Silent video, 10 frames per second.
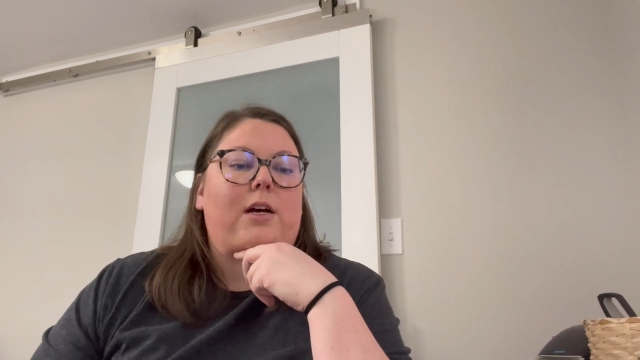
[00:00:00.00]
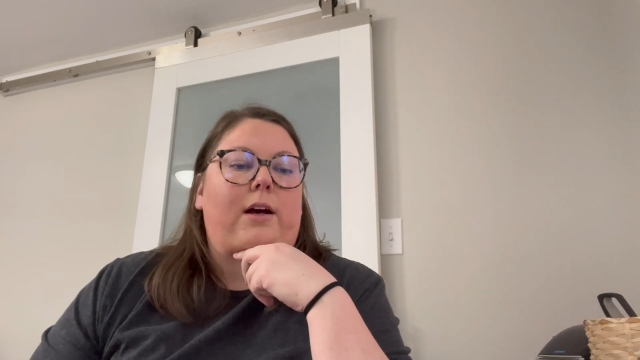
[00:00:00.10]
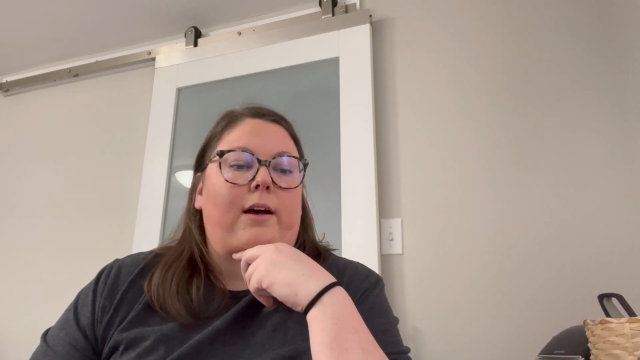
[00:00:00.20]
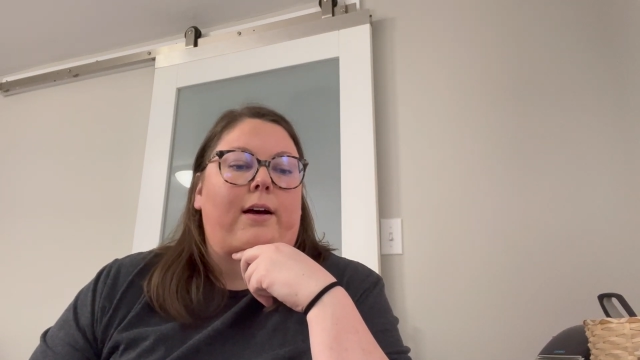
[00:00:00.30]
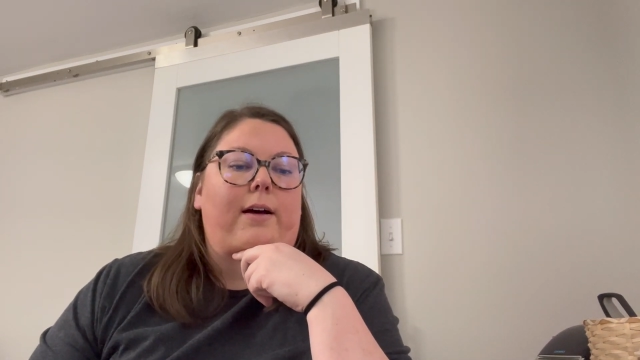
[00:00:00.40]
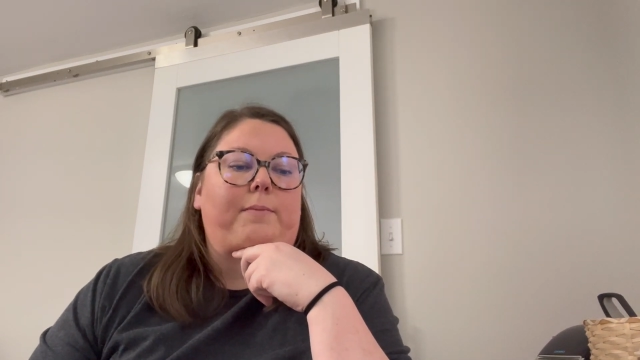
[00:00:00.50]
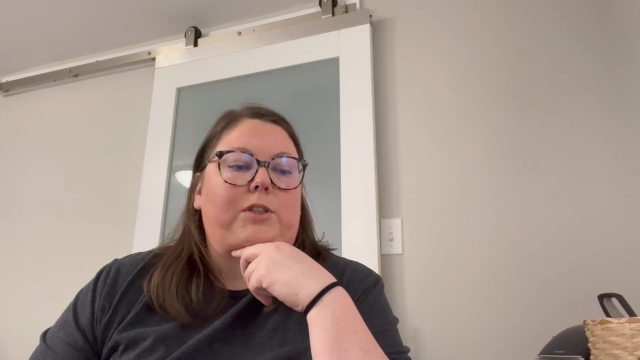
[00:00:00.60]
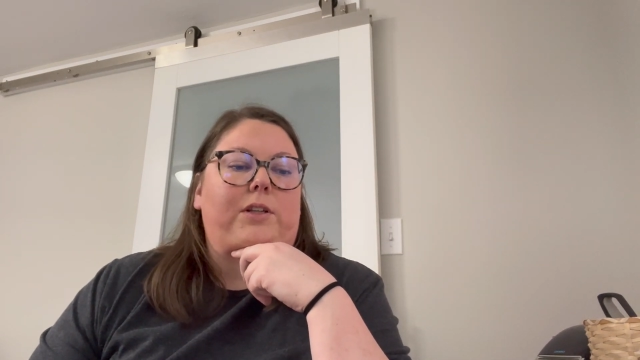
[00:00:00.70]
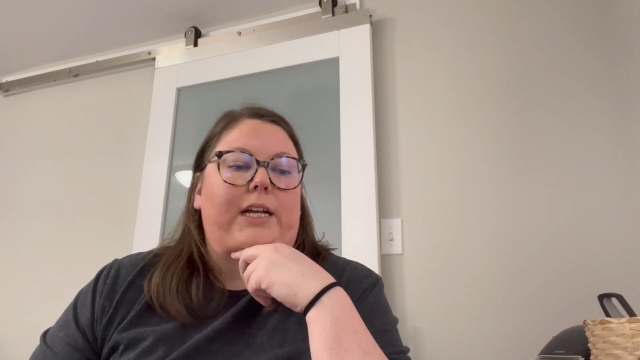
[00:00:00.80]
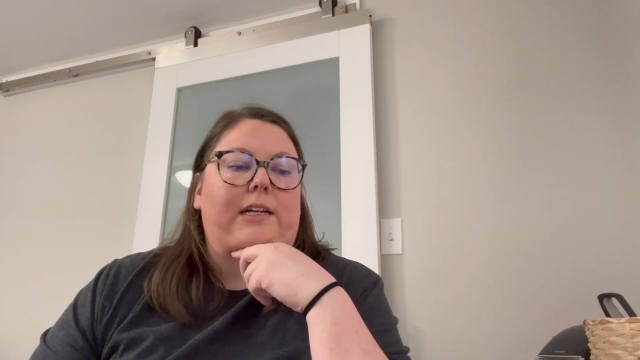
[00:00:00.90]

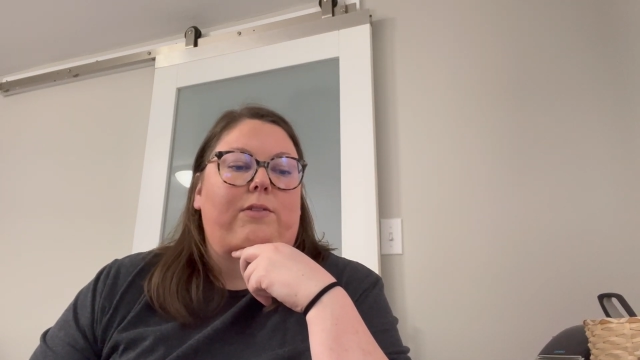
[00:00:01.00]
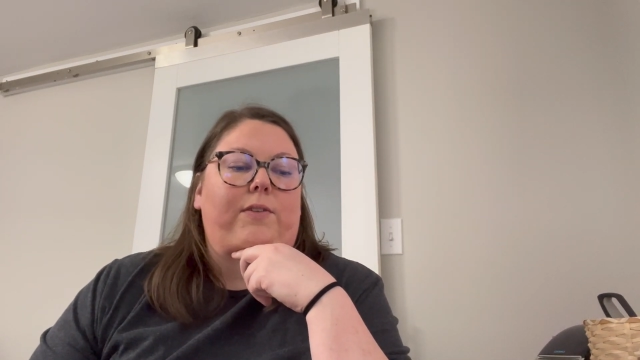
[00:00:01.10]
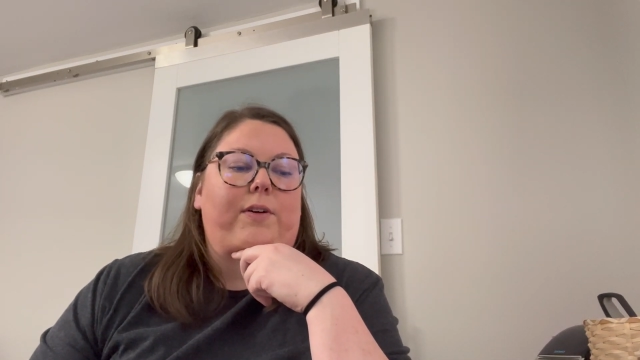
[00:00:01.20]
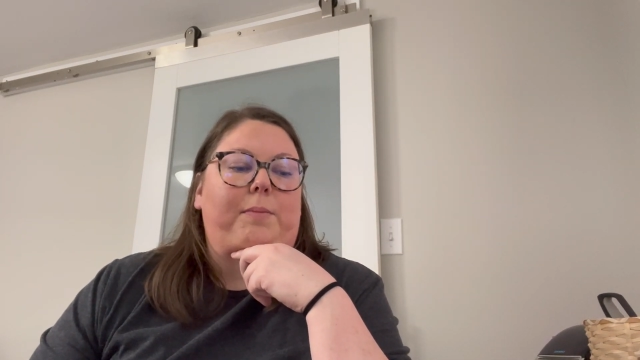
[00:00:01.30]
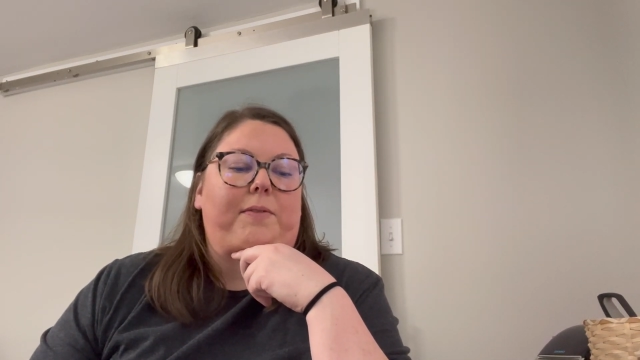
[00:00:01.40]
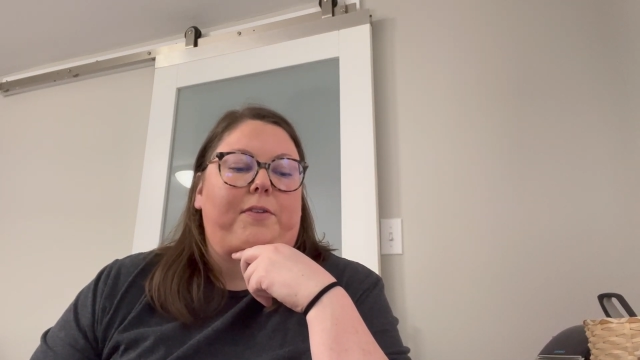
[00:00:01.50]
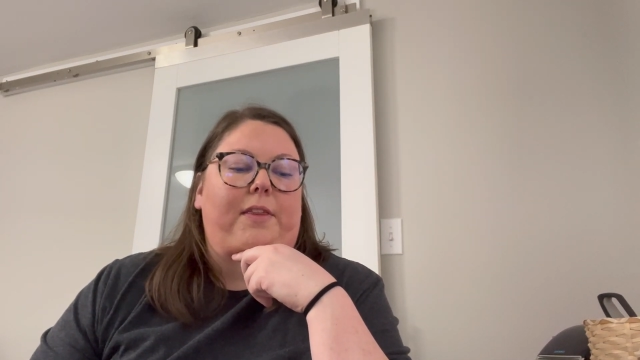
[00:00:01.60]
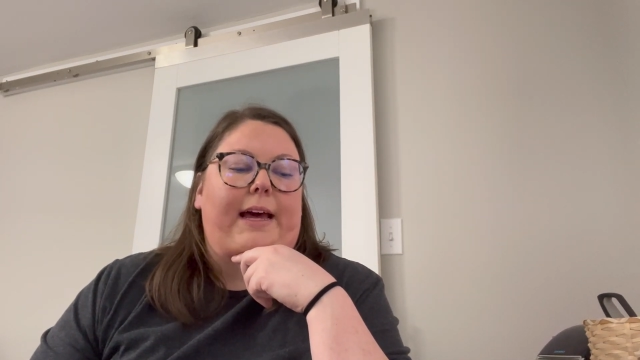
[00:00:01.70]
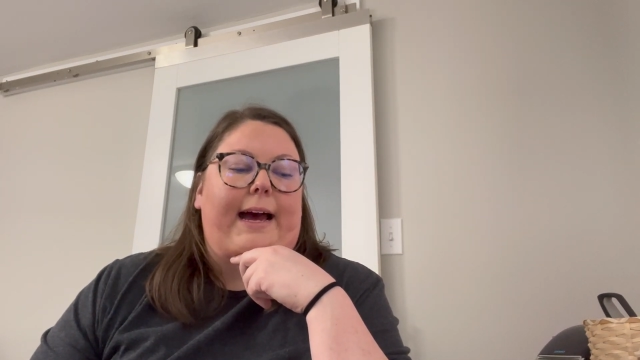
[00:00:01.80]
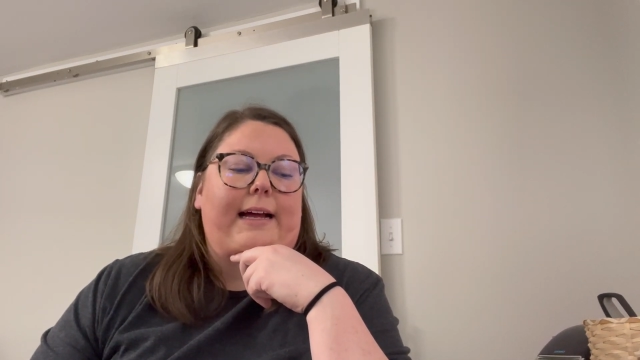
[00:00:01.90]
So they did refund me for
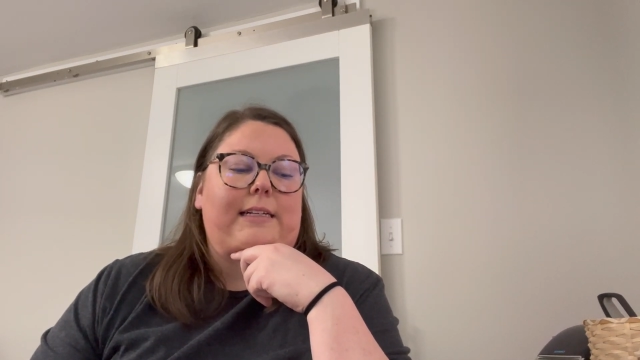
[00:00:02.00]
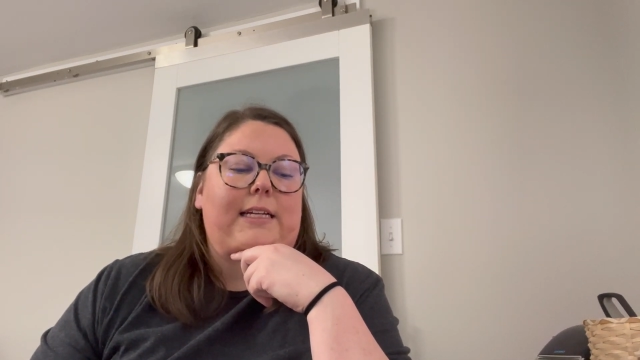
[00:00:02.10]
that.